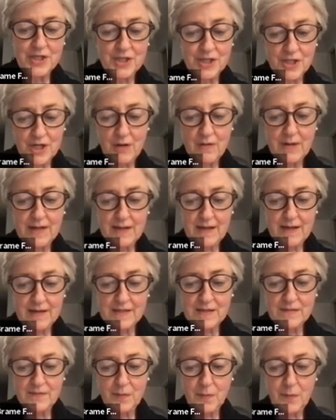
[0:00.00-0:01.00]
is showing
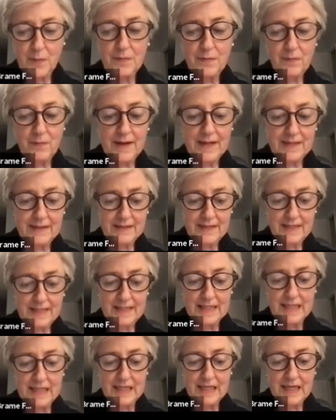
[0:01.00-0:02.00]
us
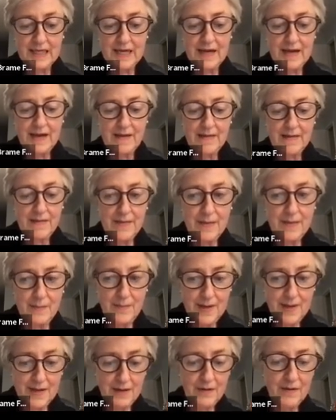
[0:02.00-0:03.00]
forthrightly the
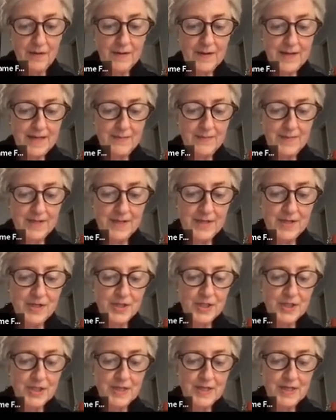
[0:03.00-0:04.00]
mirror
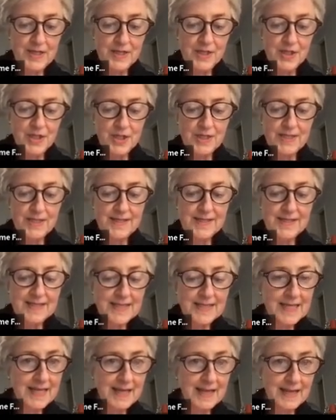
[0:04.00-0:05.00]
image she is
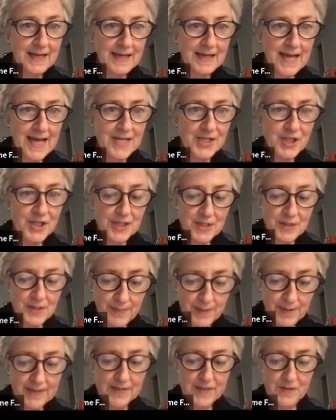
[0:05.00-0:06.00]
seeing as she
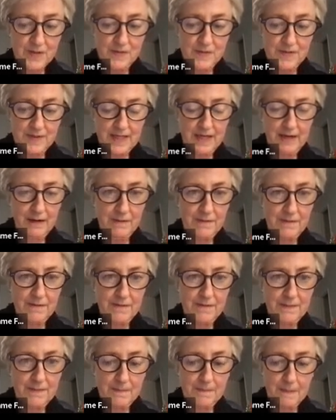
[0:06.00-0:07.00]
depicts herself.
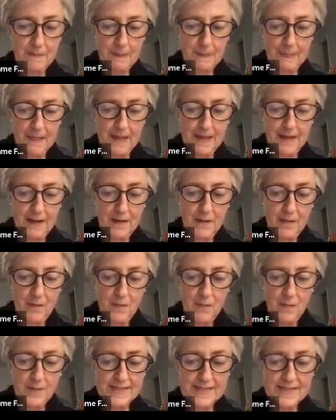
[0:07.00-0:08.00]

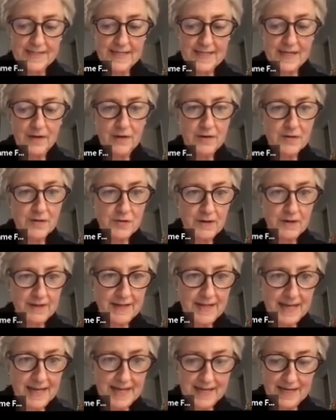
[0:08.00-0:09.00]
We see her
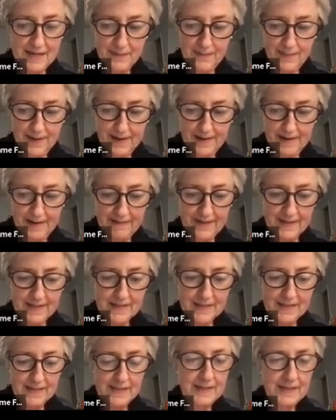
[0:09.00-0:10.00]
truncated
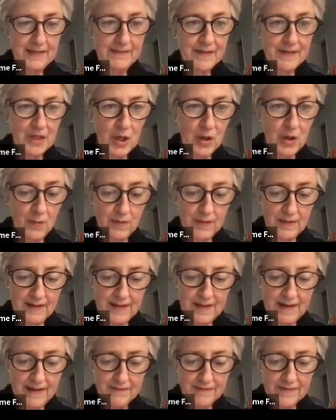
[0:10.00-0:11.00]
palette in the lower
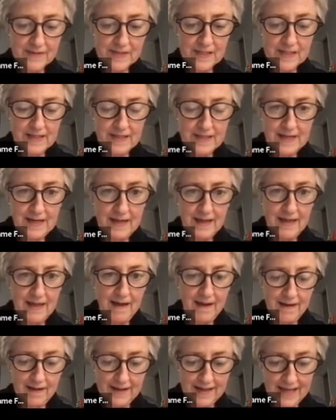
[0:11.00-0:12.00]
left,
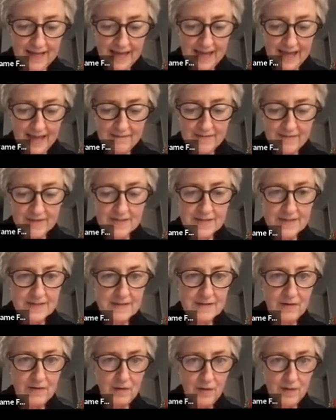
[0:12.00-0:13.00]
a
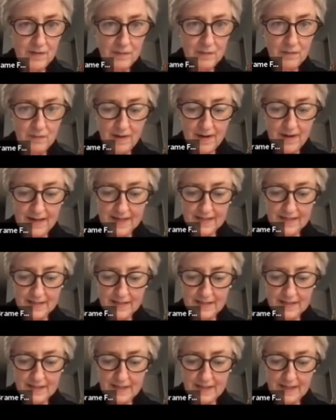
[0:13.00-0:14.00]
canvas on the
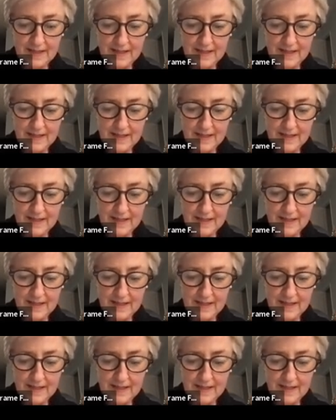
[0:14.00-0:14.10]
right,